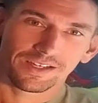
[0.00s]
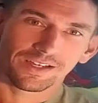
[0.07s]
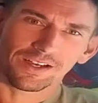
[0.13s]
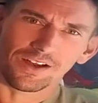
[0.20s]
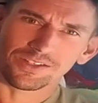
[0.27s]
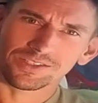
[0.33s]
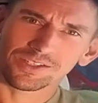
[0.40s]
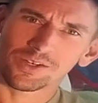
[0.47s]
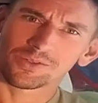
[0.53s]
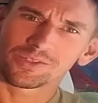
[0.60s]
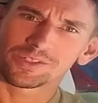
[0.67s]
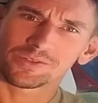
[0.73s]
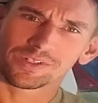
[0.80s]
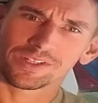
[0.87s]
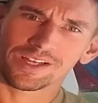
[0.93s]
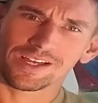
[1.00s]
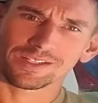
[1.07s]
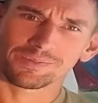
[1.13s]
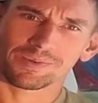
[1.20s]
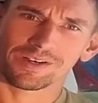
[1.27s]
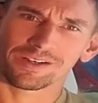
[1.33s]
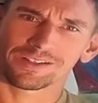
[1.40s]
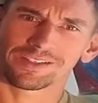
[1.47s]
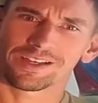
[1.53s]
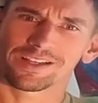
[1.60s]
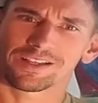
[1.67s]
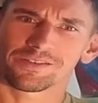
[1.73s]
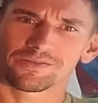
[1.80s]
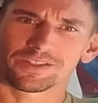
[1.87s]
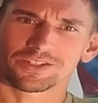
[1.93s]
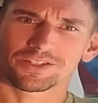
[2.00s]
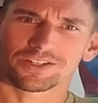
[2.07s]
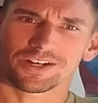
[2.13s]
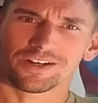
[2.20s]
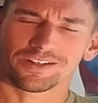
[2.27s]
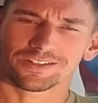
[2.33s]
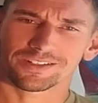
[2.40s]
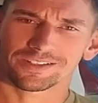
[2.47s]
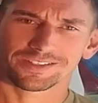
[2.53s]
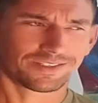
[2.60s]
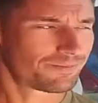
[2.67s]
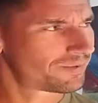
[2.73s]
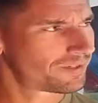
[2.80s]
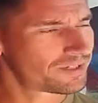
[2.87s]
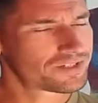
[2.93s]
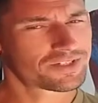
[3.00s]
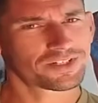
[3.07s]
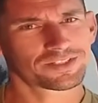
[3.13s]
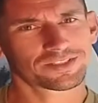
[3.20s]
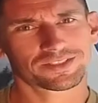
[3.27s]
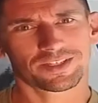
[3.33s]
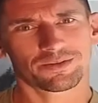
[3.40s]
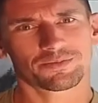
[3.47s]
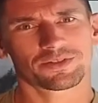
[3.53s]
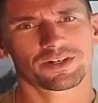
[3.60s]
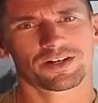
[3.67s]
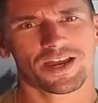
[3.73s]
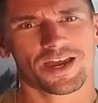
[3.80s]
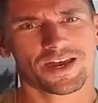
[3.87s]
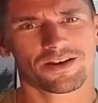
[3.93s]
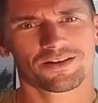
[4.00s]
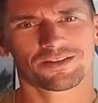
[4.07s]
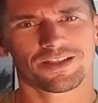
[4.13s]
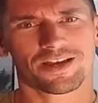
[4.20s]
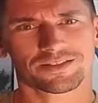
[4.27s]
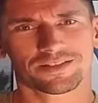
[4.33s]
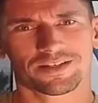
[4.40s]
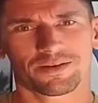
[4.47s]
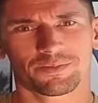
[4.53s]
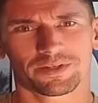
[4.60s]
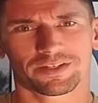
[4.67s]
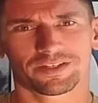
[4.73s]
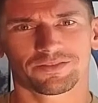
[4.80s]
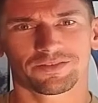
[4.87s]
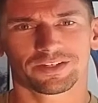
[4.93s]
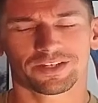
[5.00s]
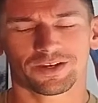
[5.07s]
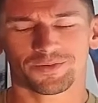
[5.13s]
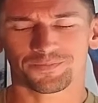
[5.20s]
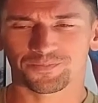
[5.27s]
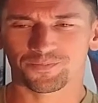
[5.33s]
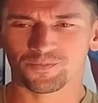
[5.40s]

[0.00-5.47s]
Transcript: Also, just realized apparently I love this shirt because I'm pretty sure it's the same shirt I had on last time I did a video.